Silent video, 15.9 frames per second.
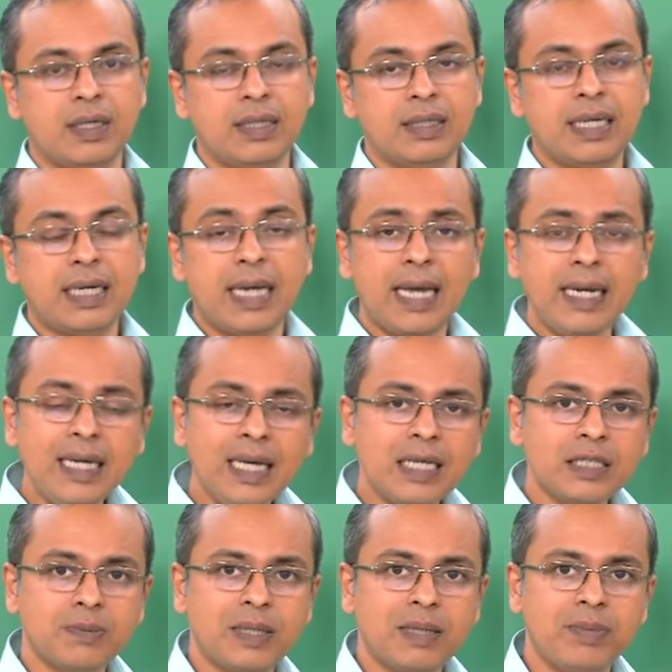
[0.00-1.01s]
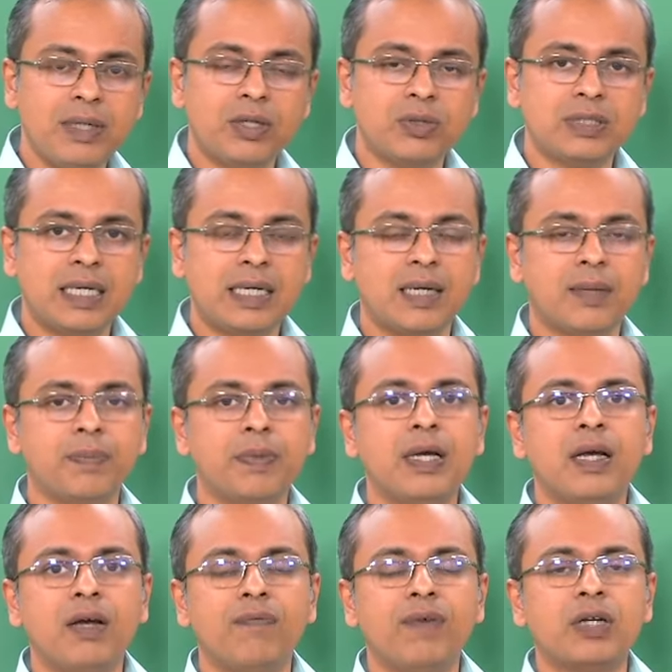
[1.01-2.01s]
that any experiment you set up
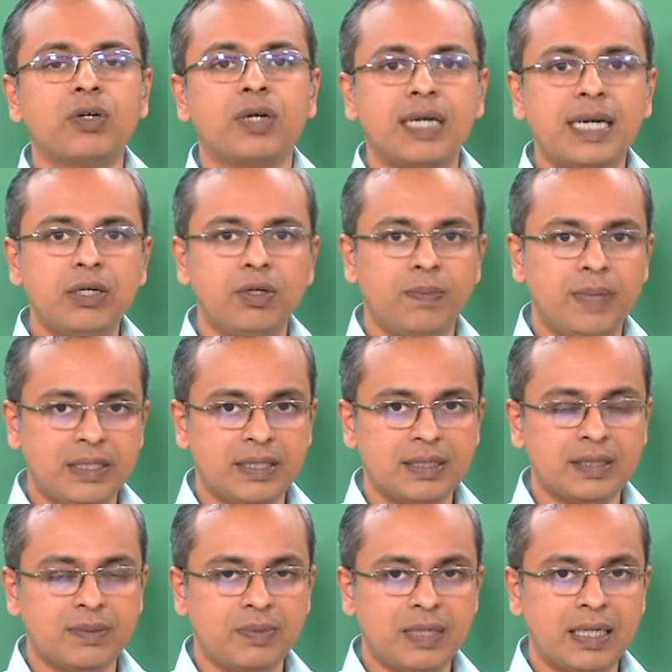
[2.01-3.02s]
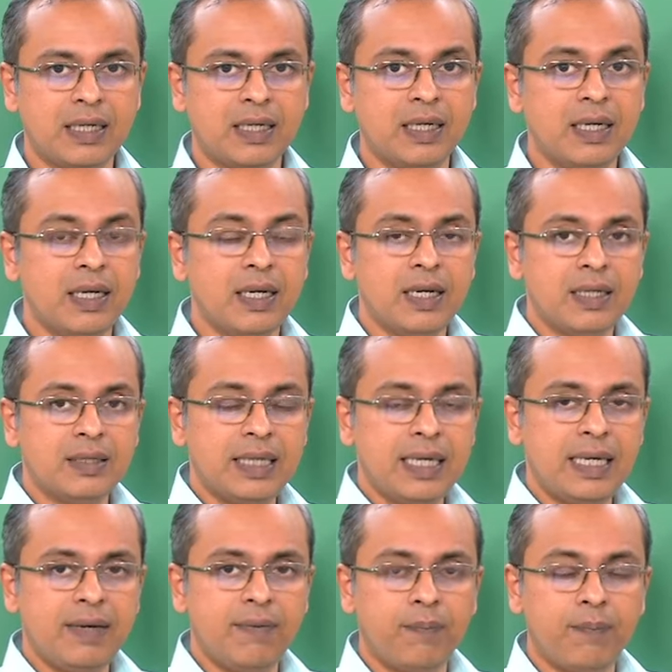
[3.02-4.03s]
where you are trying to measure something,
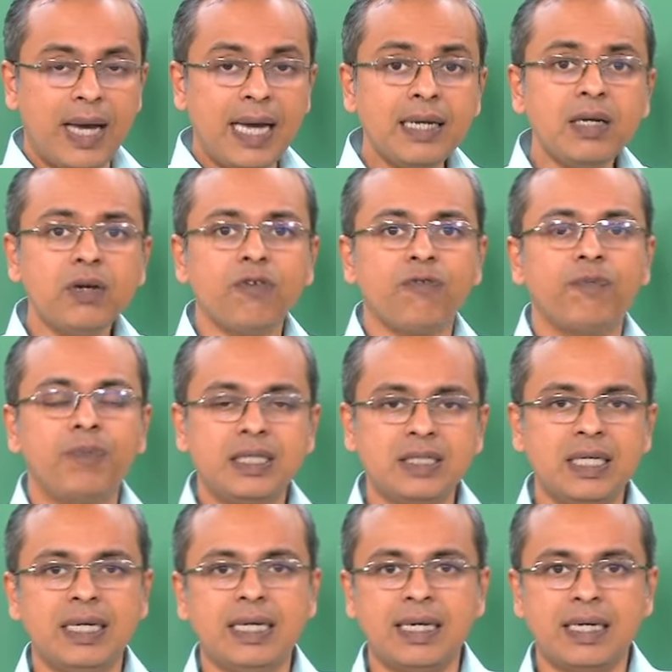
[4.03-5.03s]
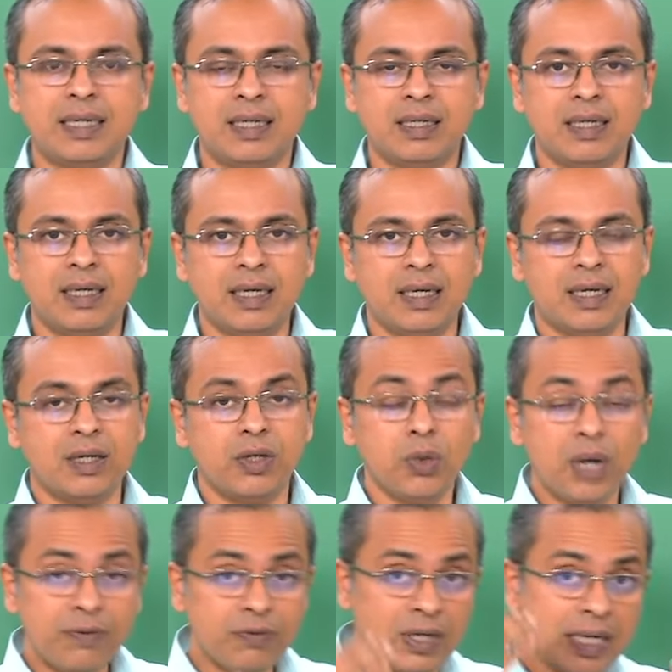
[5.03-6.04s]
the manner of measuring it,
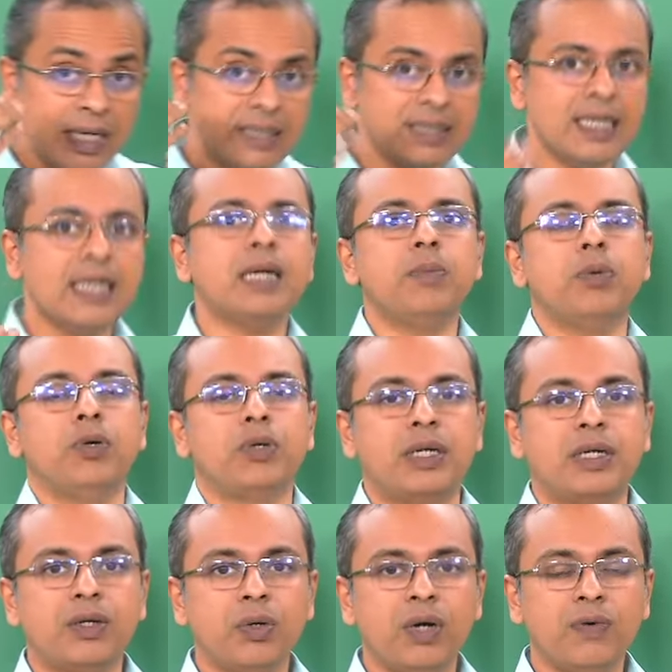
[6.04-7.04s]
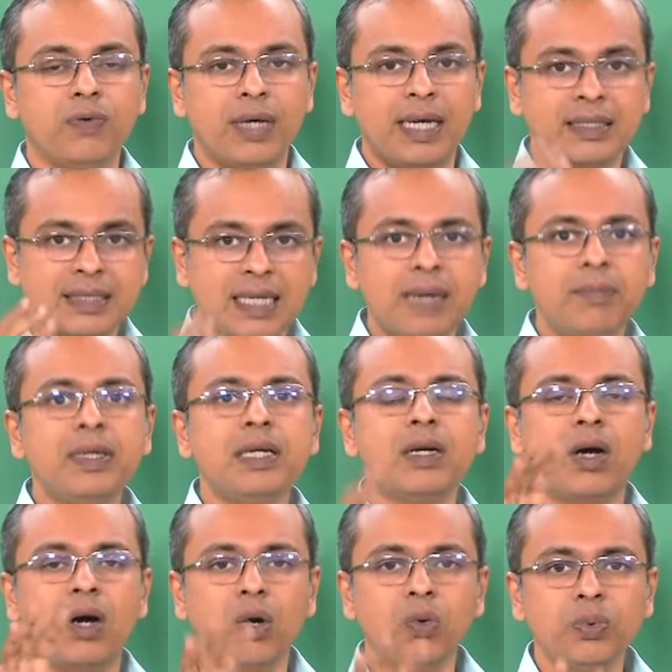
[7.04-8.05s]
you have to really think about it. You have to examine
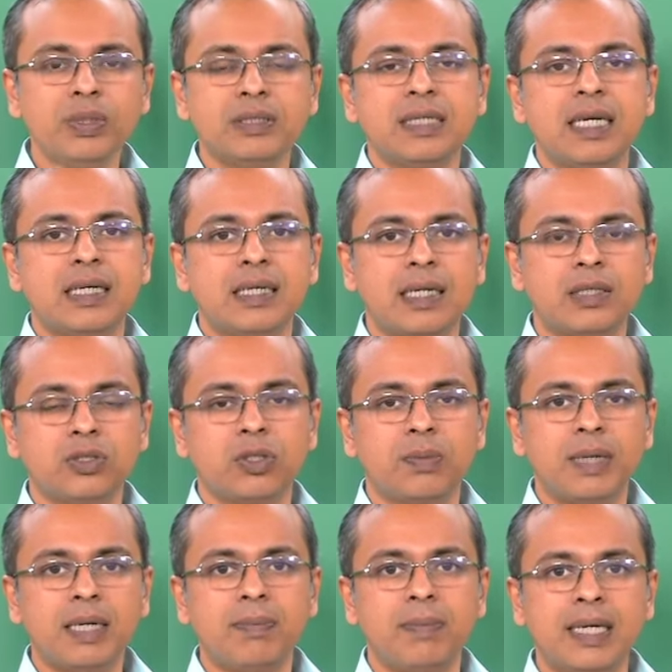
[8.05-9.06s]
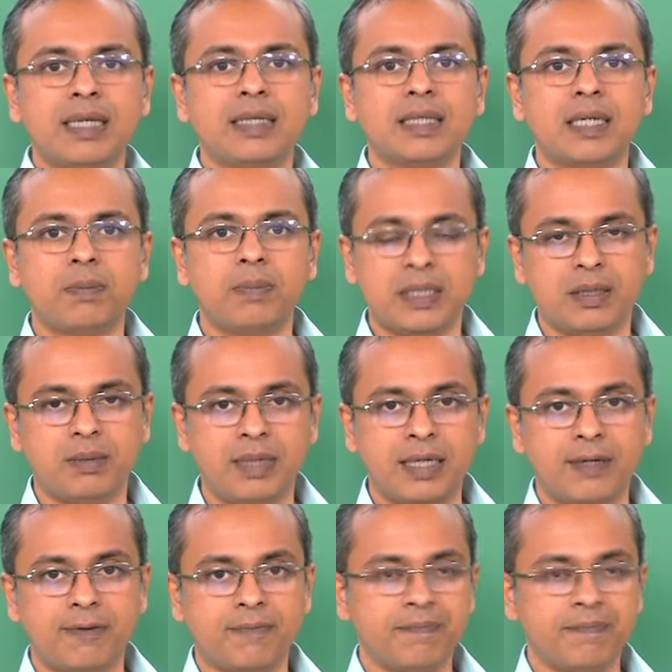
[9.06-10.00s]
how is that instrument making that measurement,